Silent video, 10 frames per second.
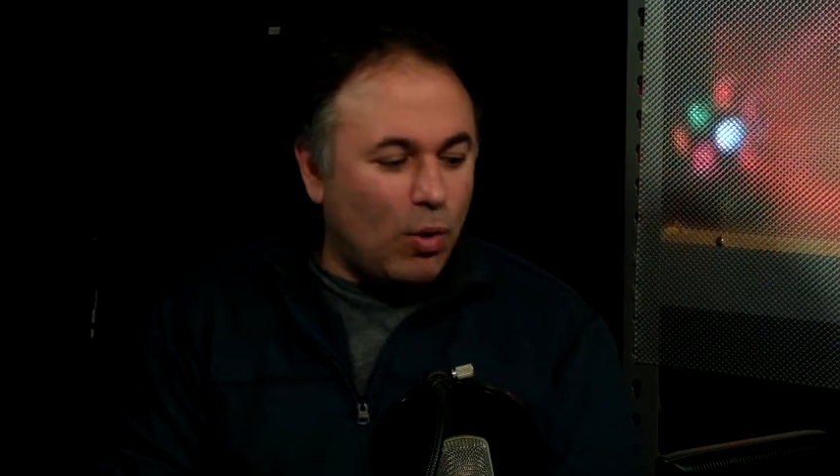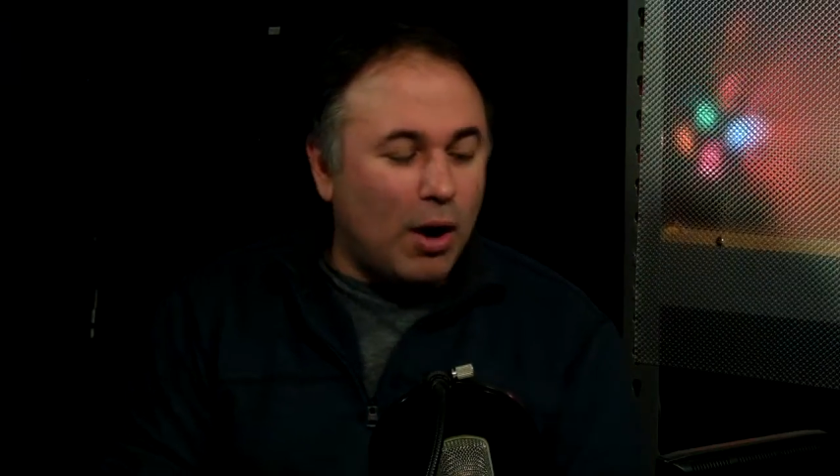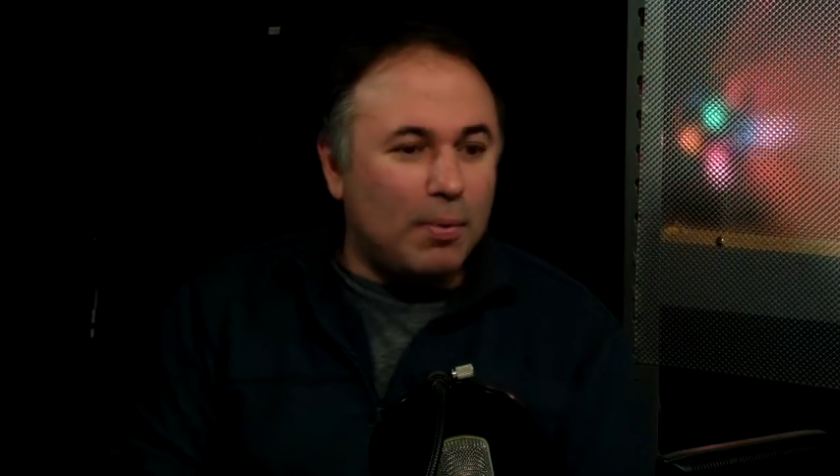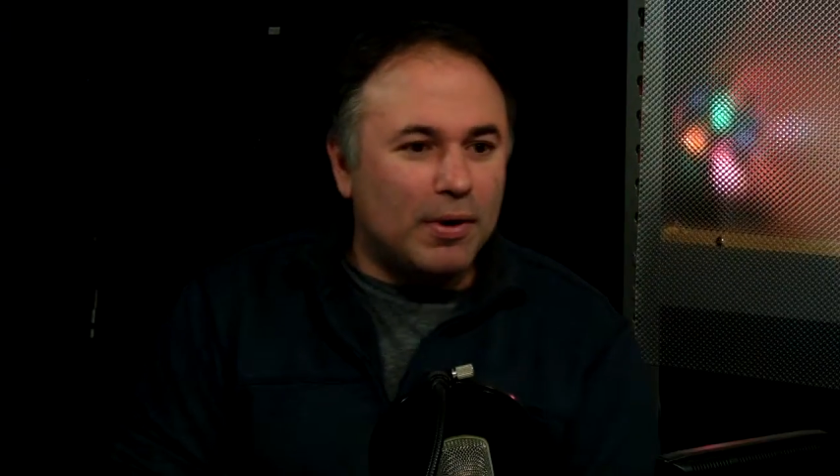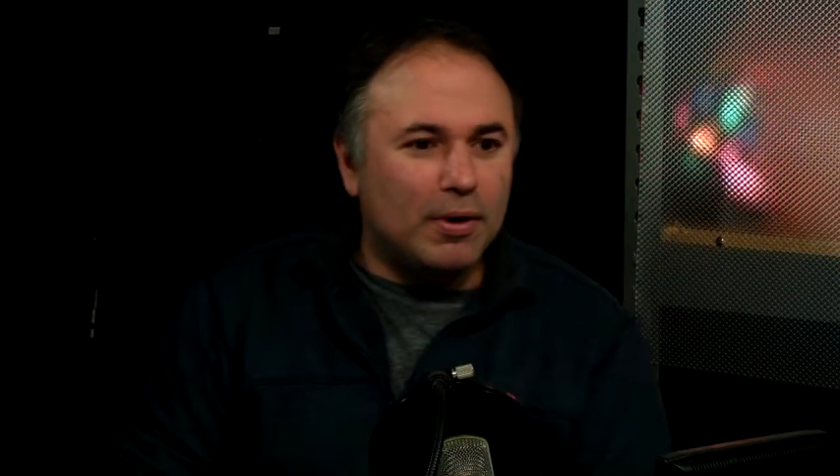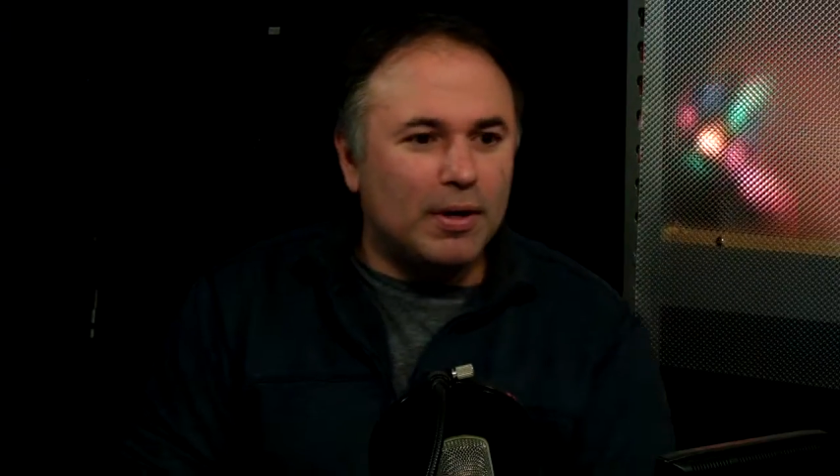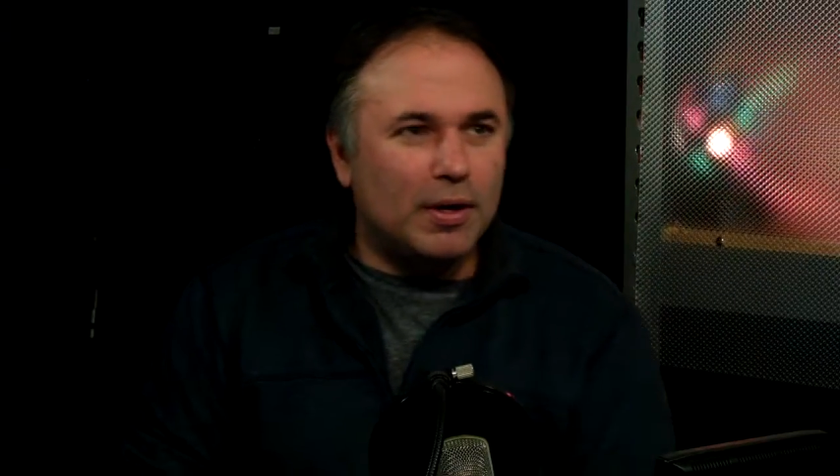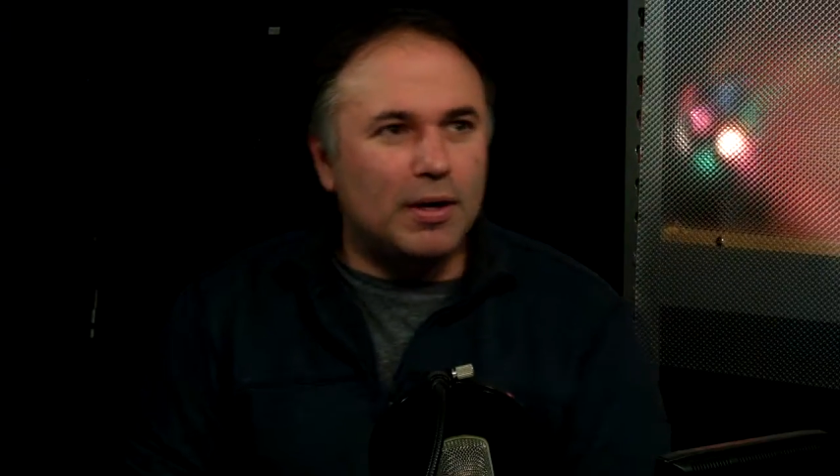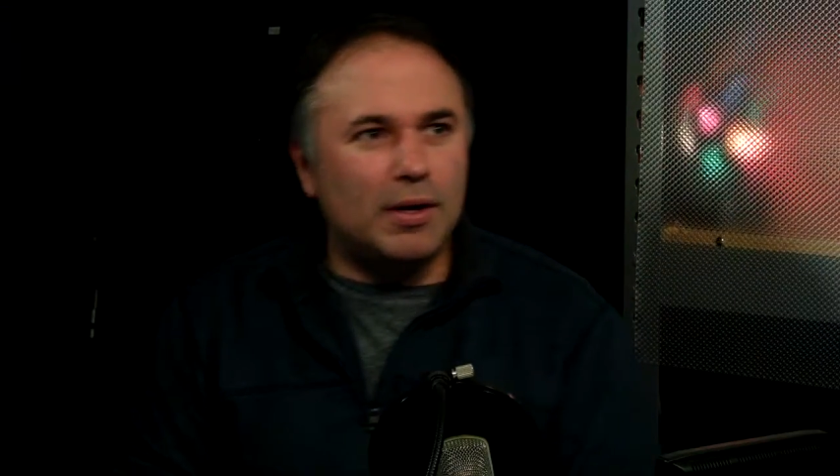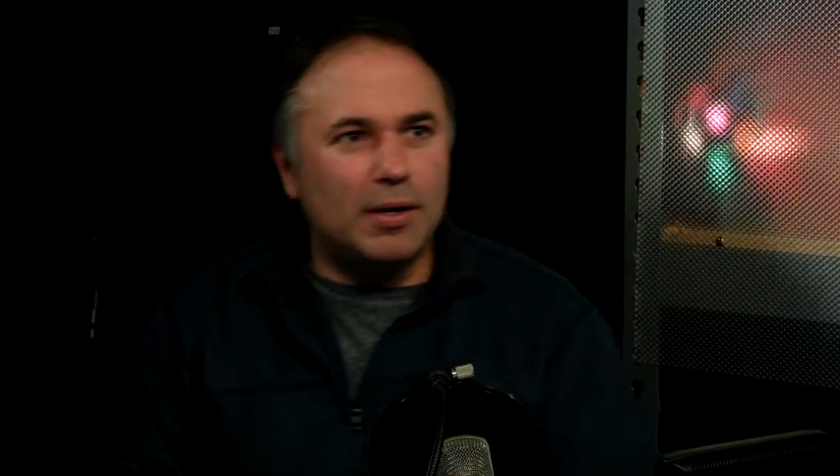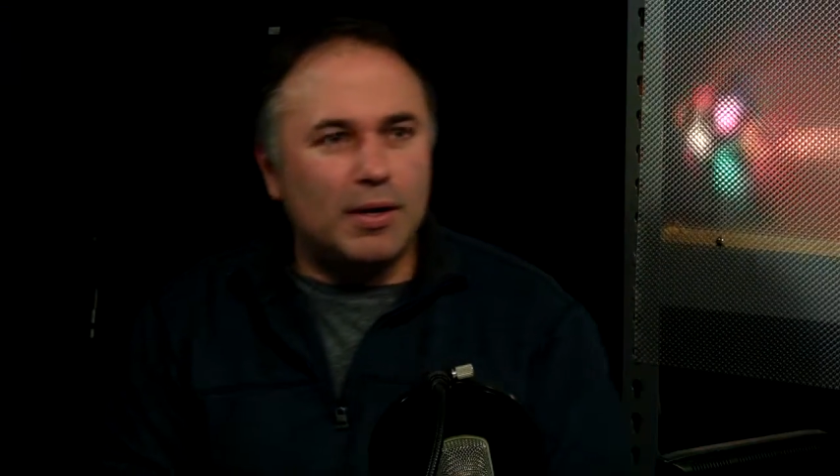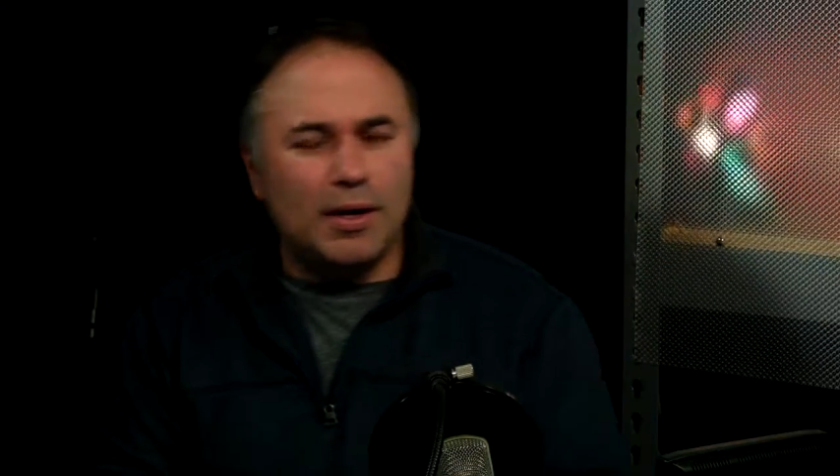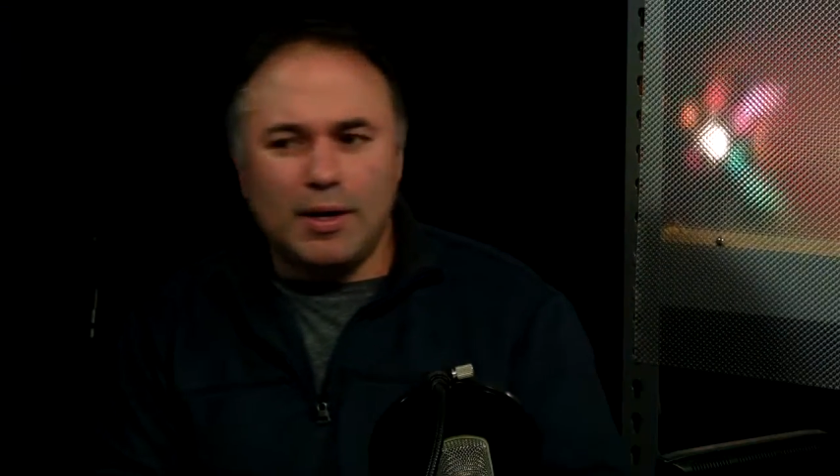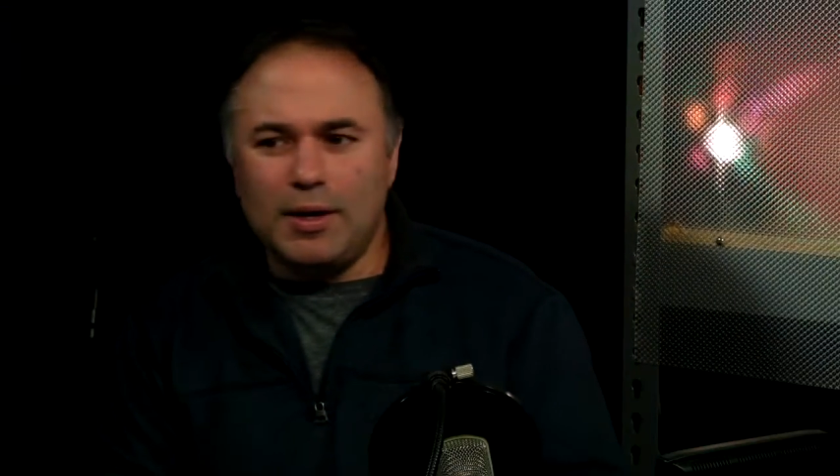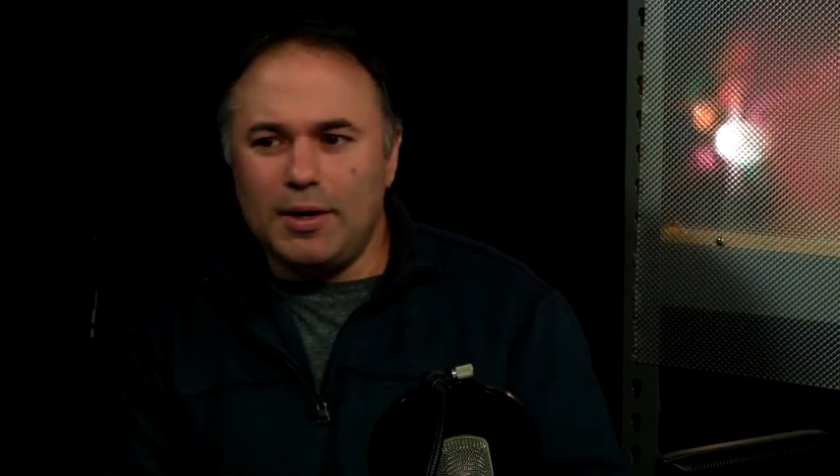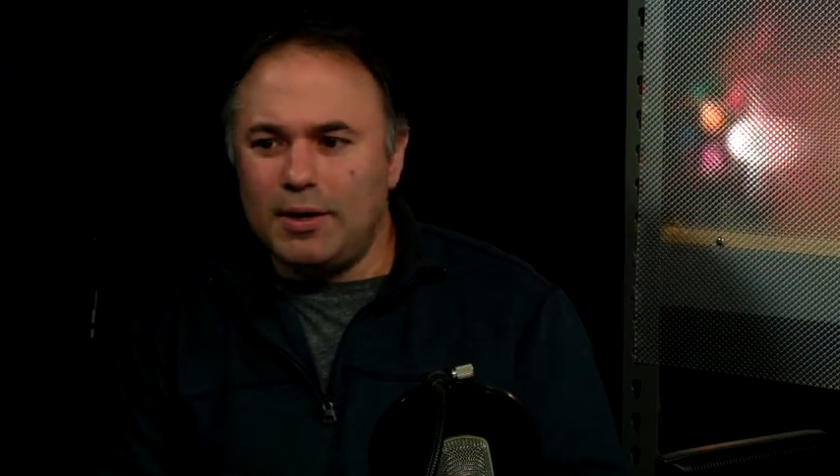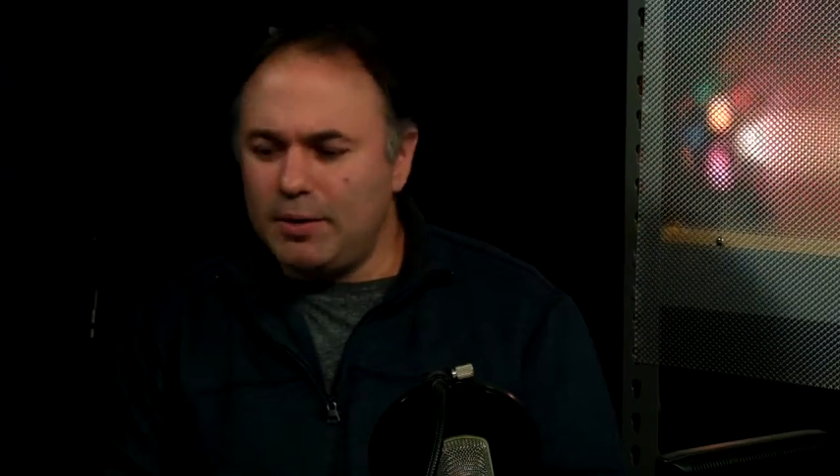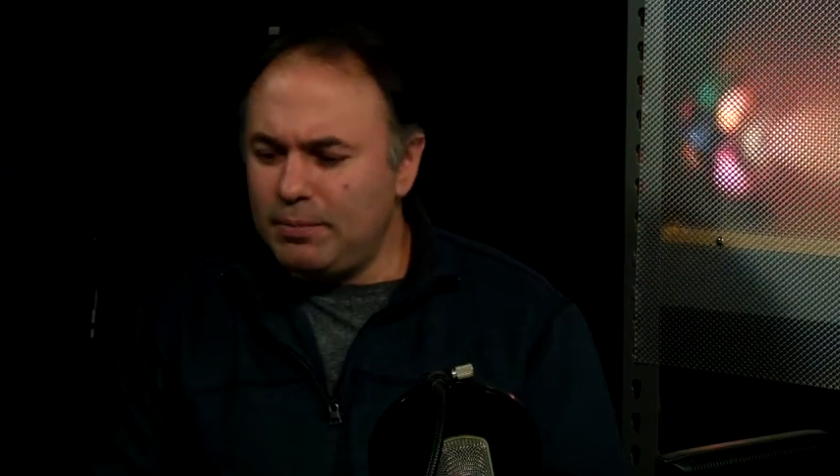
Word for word: Well, but... I mean, um,